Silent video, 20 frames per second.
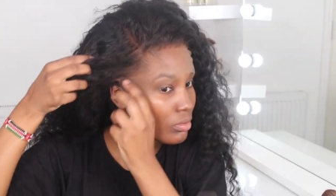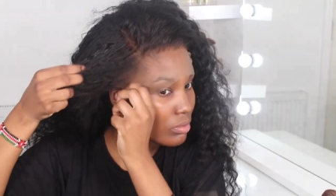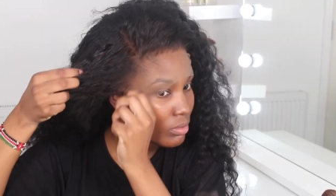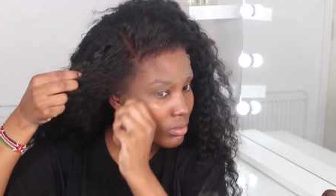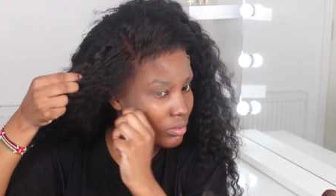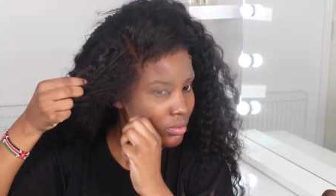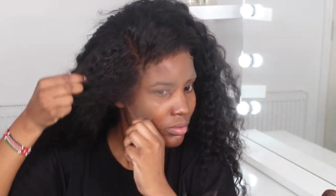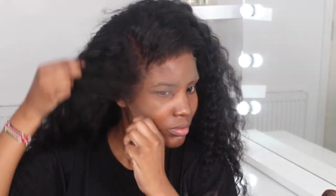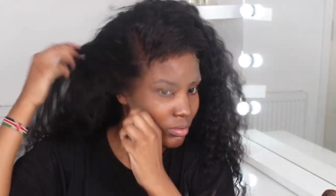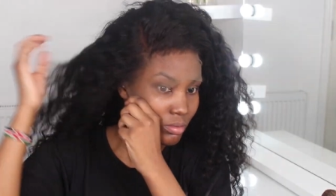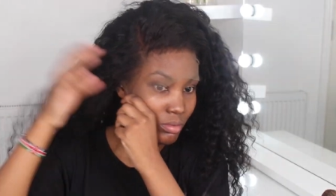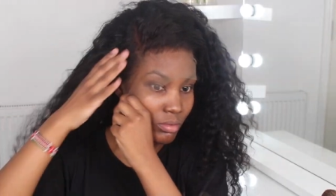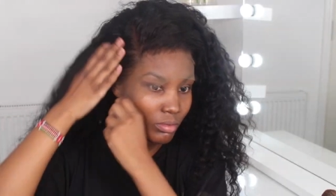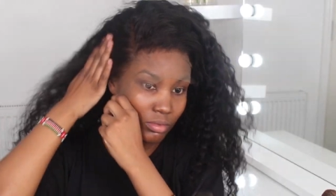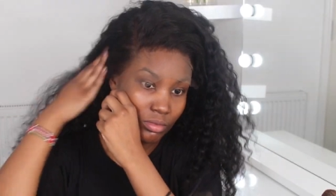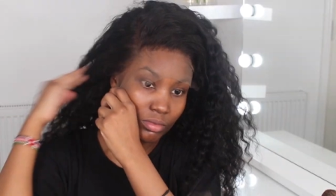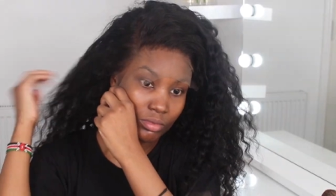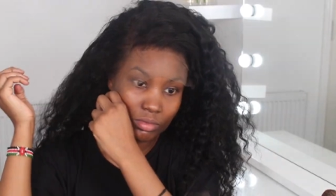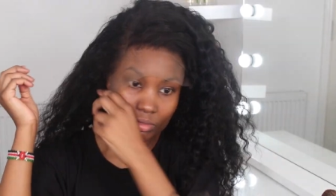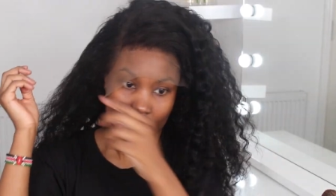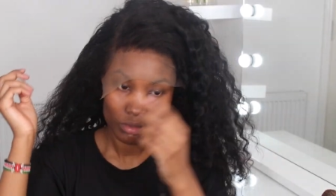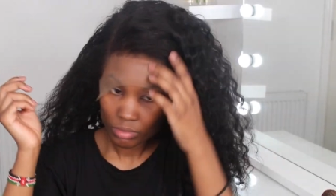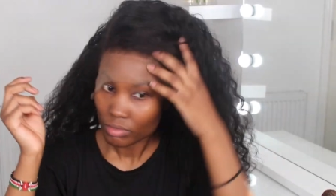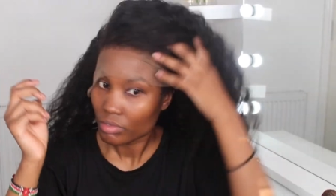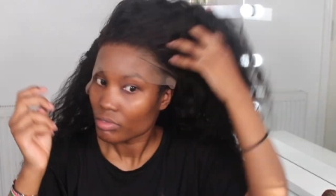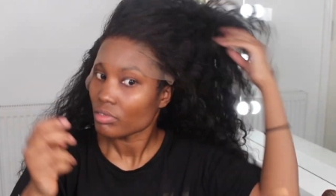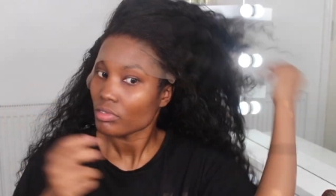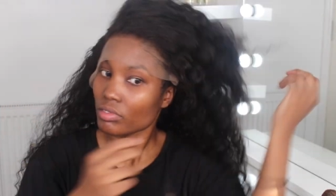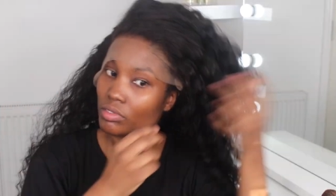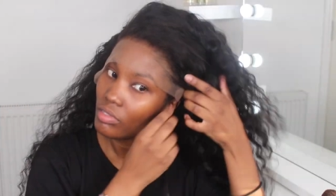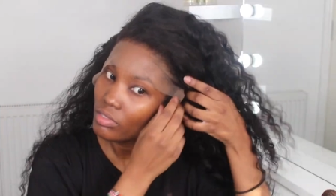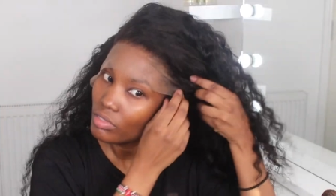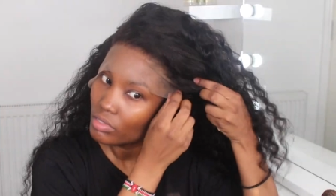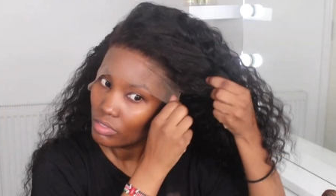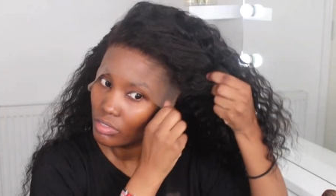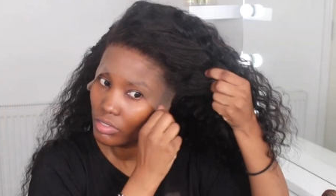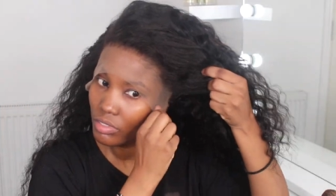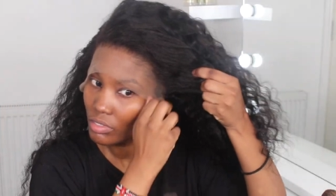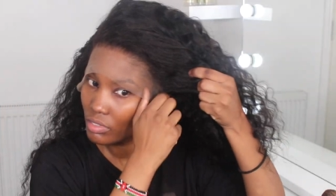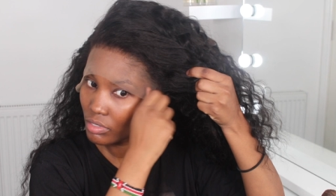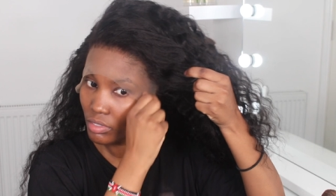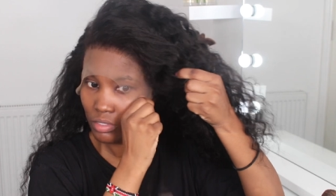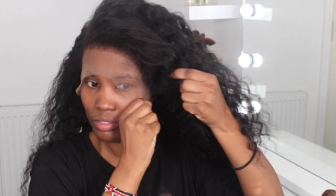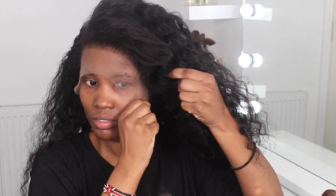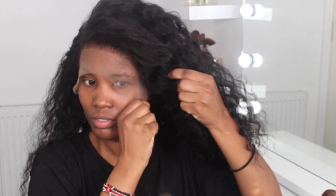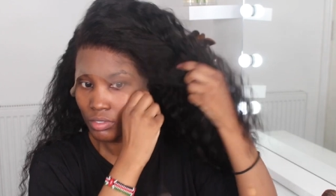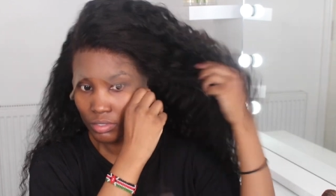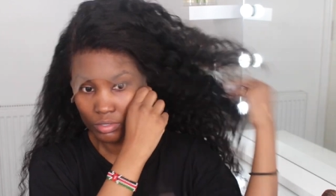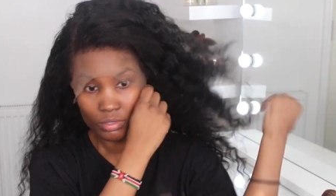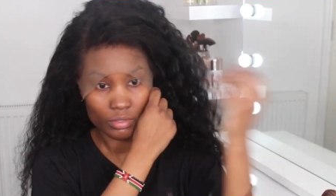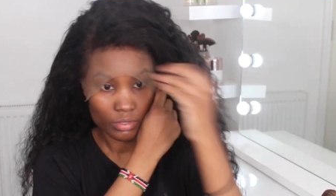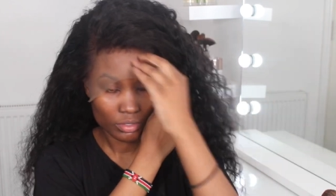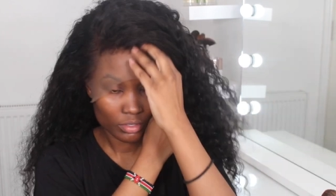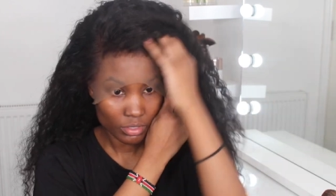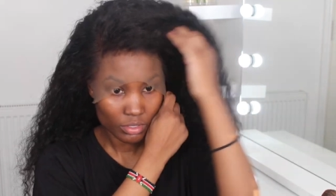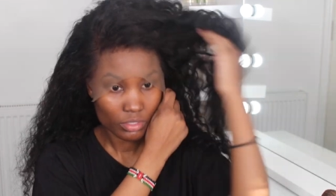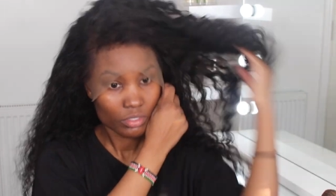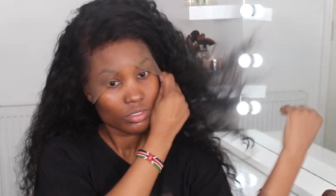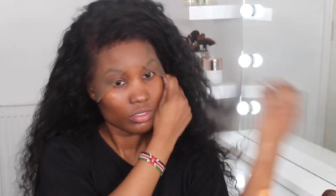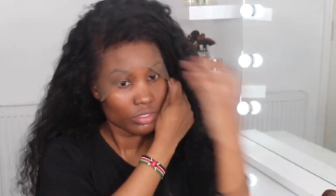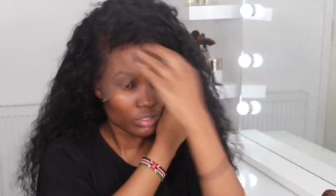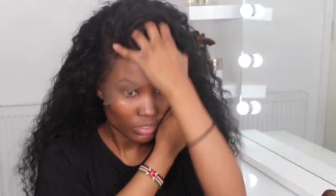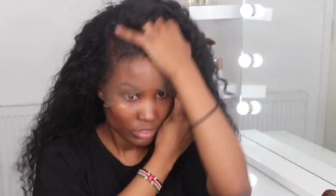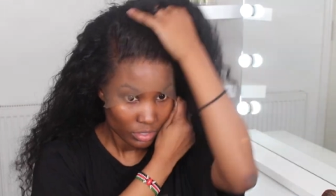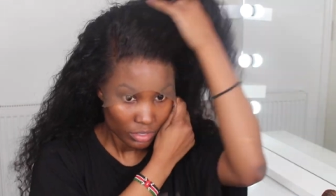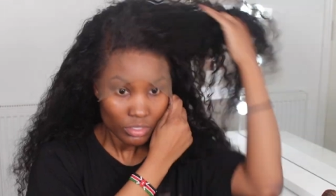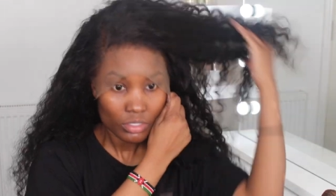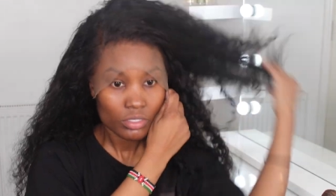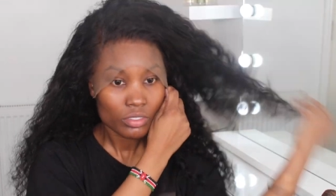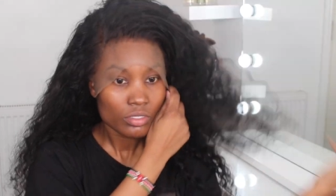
so this is like a glueless wig tutorial, because I ended up not even using